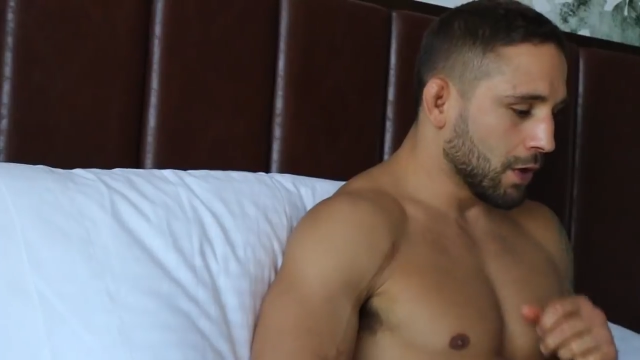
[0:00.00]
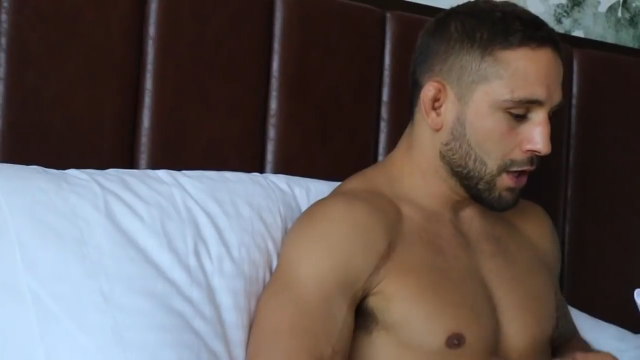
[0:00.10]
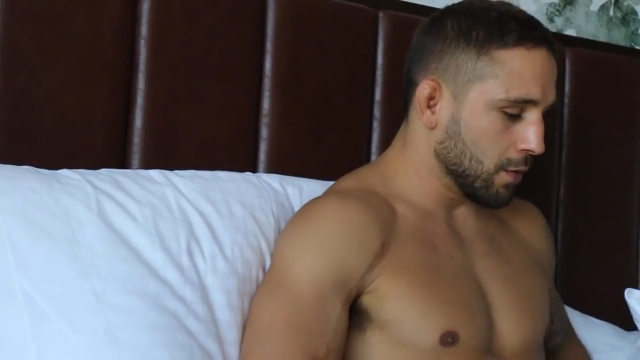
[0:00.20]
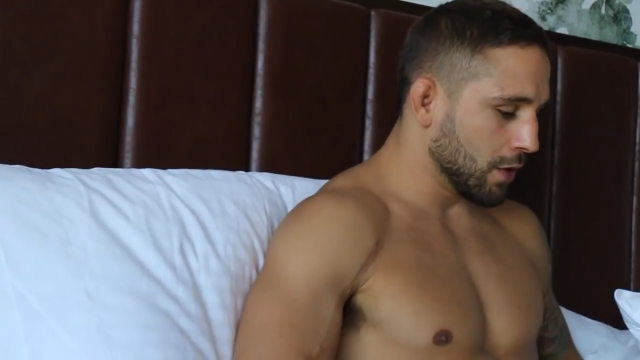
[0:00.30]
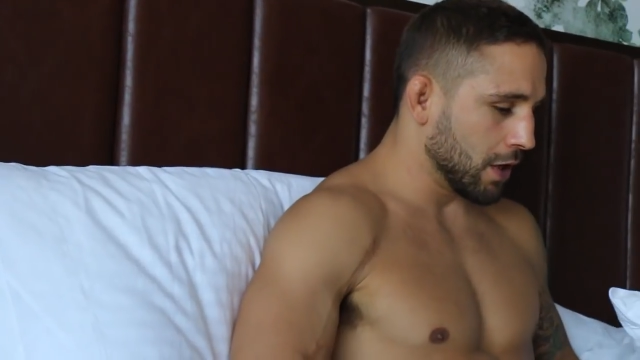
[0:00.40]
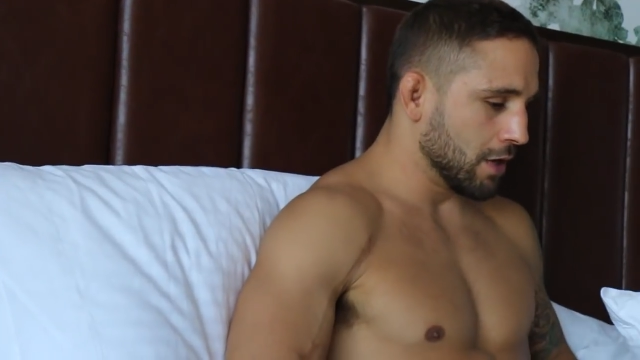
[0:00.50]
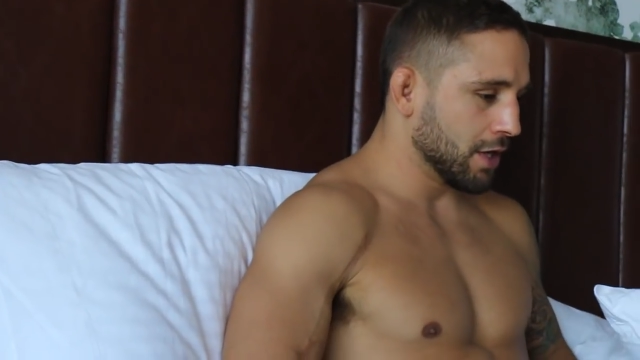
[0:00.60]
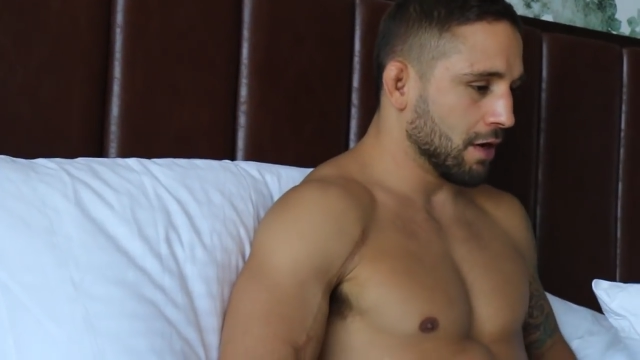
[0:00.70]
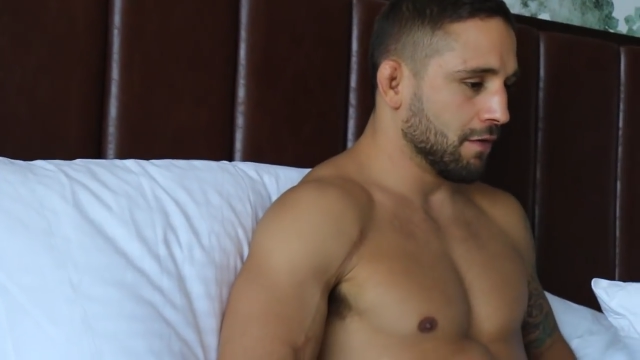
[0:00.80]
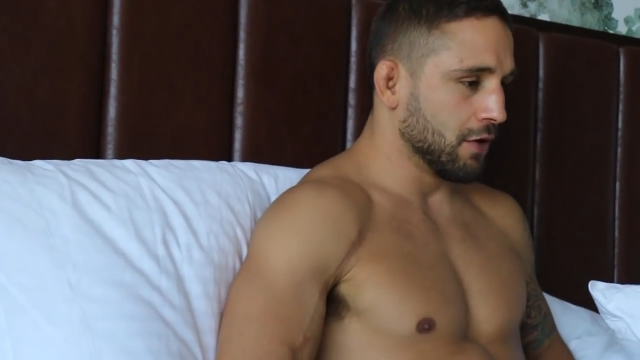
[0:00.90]
We got our workout
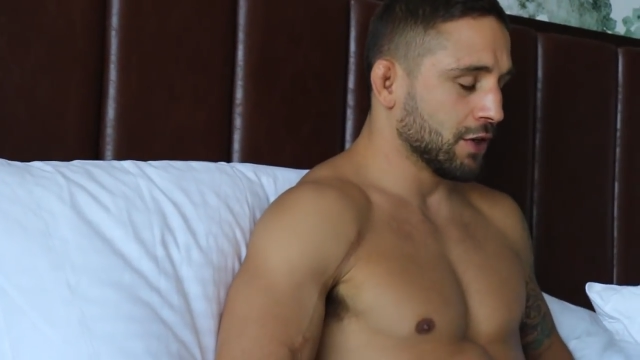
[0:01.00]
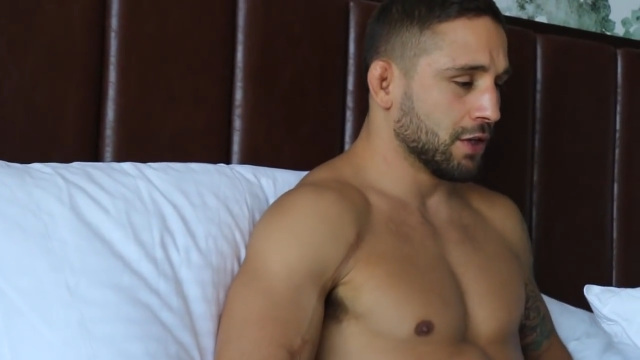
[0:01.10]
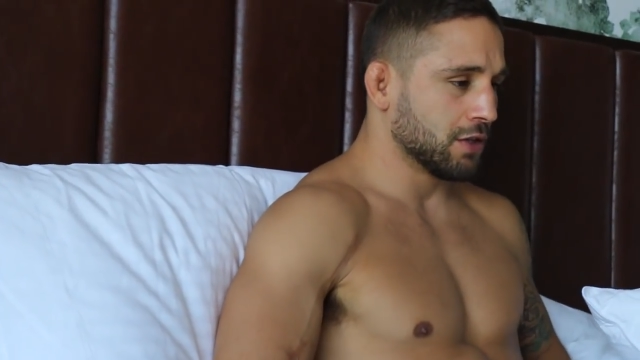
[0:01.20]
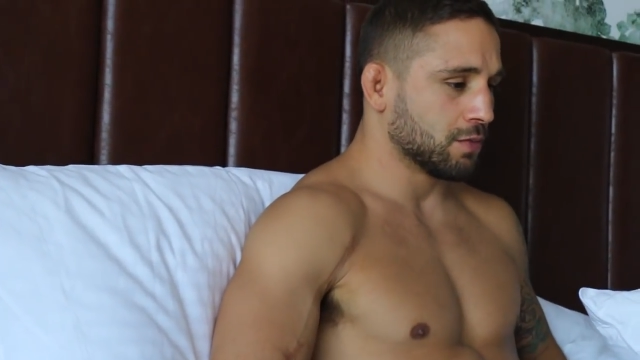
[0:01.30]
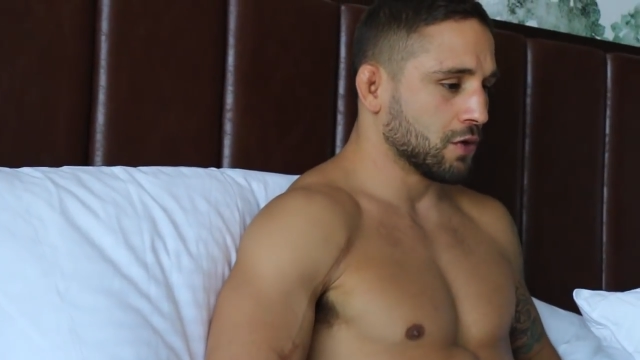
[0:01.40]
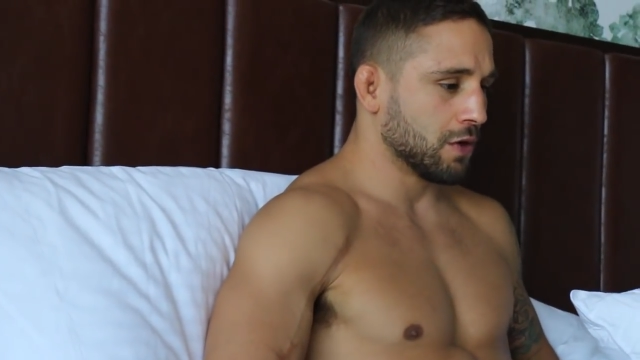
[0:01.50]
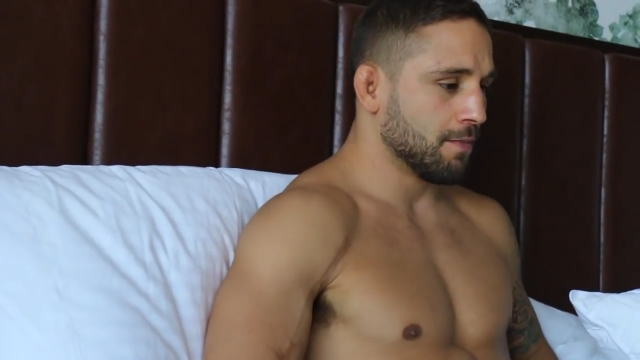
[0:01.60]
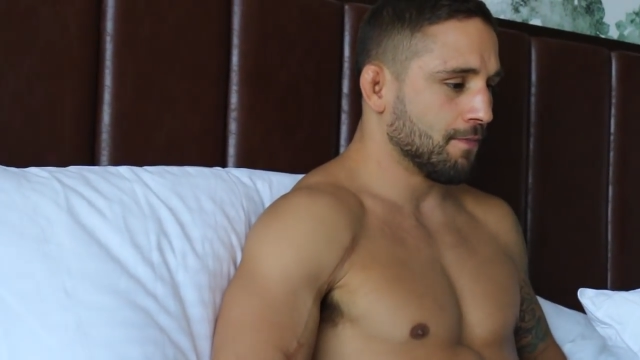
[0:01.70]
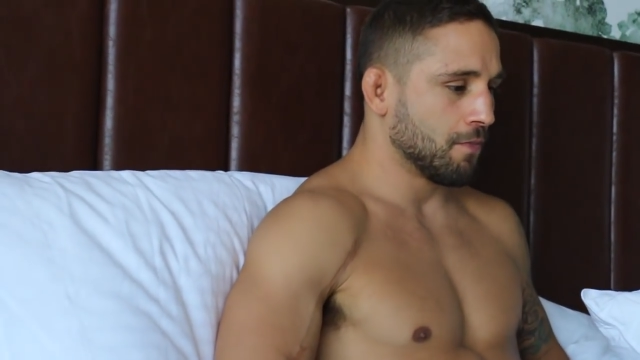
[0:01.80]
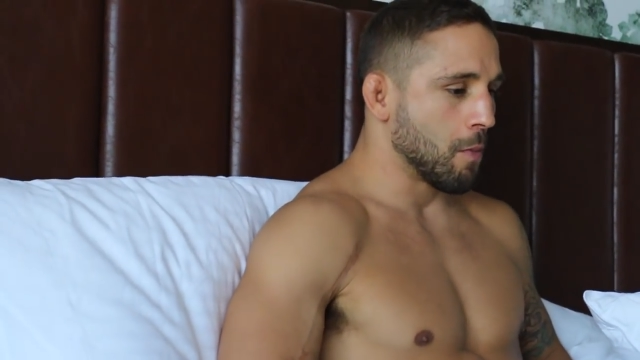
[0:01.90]
in. I felt good this morning.